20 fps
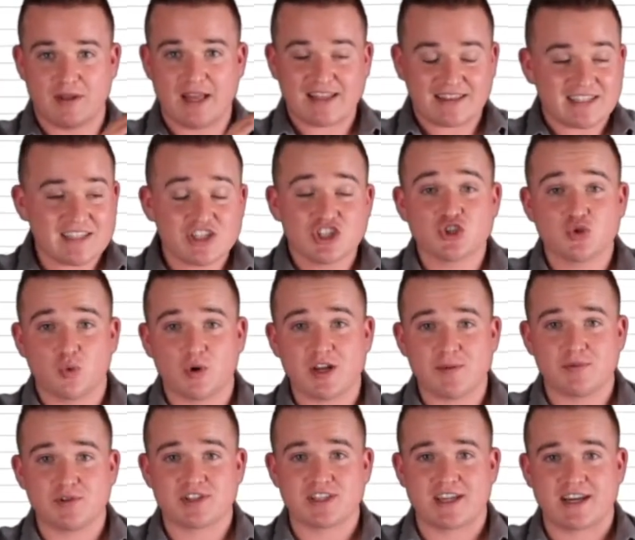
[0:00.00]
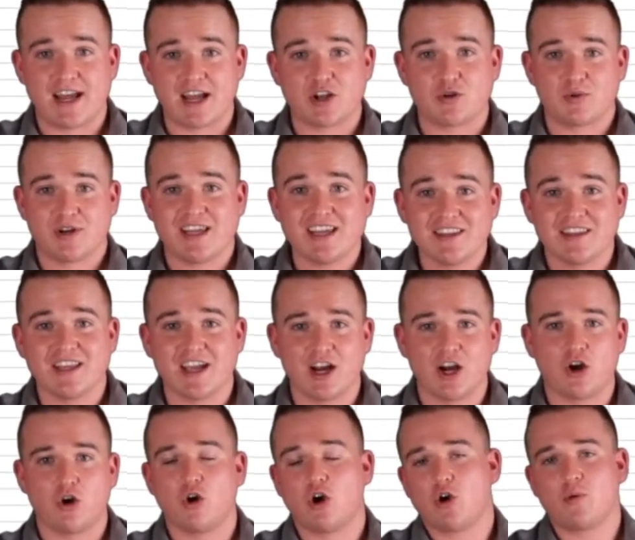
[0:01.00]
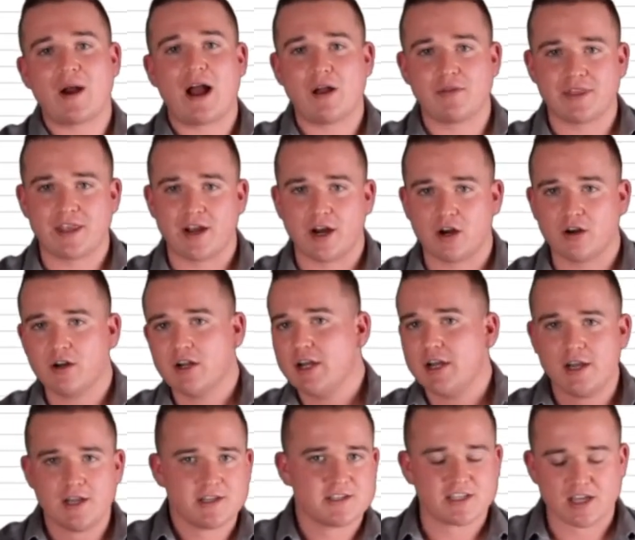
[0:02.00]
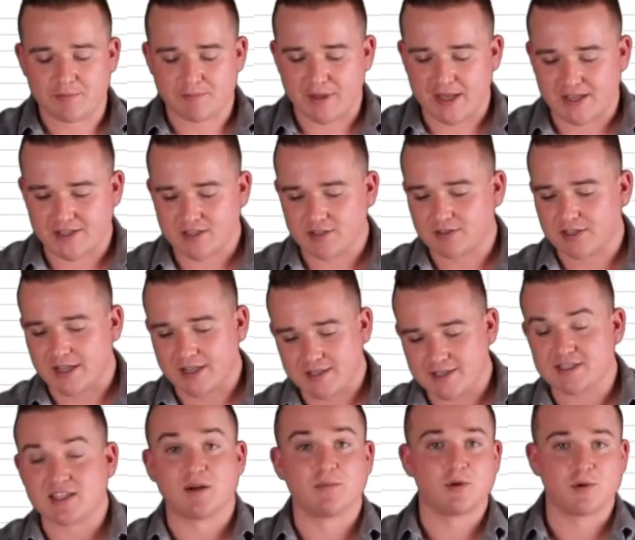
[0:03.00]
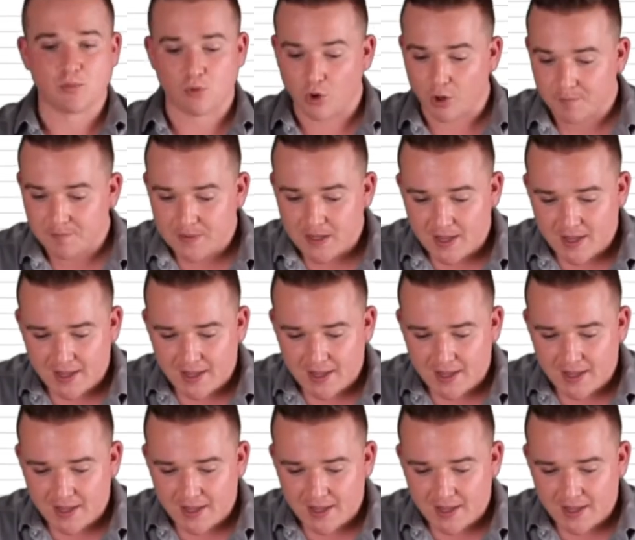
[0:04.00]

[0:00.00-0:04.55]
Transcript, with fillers: at least twenty percent equity in there or around there. Some banks are less, some are more.